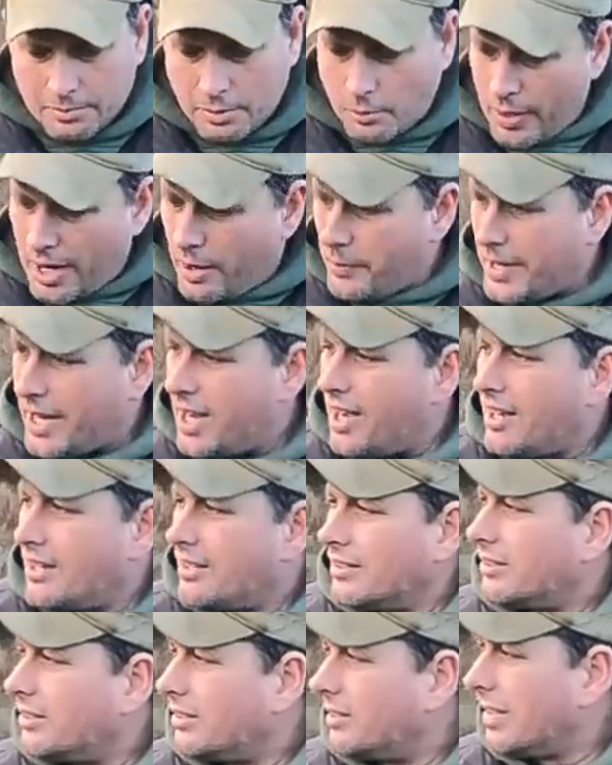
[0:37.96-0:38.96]
But where we
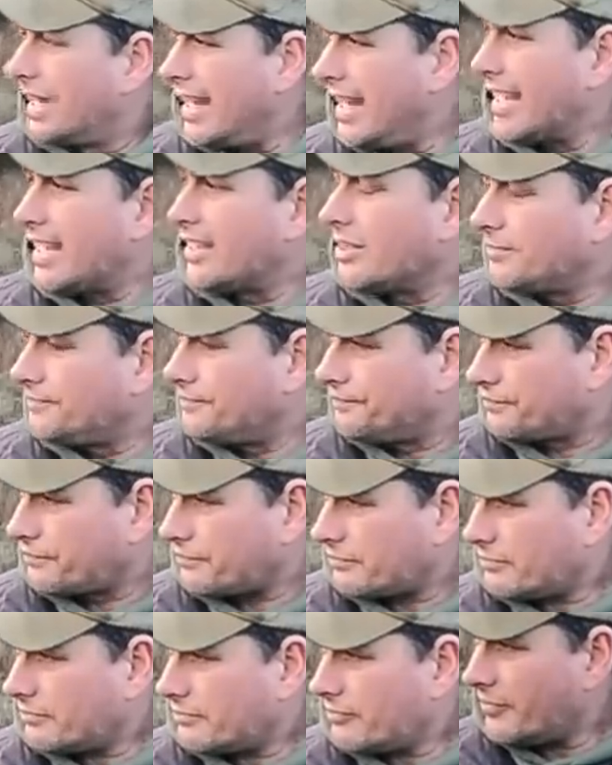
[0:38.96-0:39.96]
are here
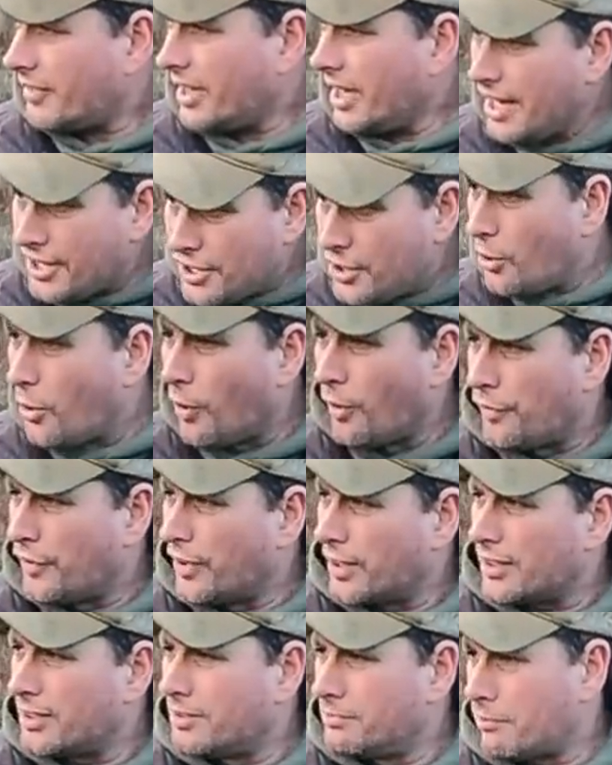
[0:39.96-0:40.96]
in
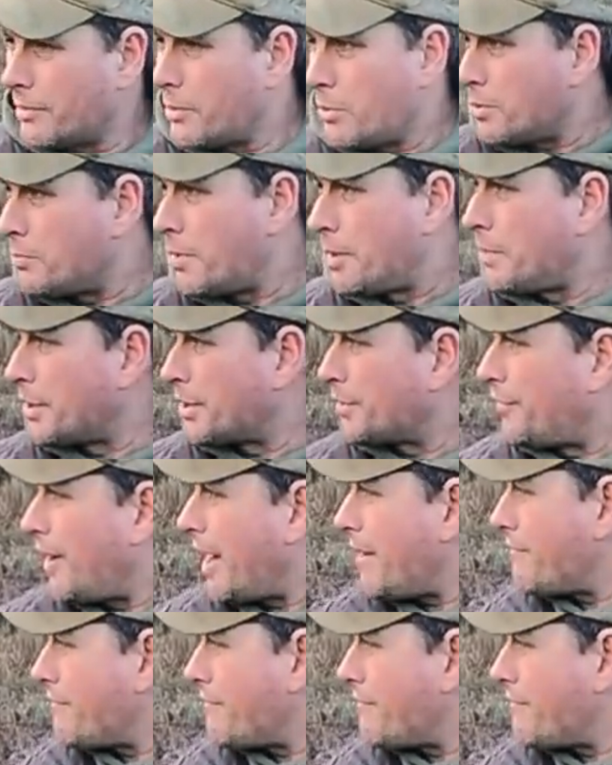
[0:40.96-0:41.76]
Norfolk, probably one of my most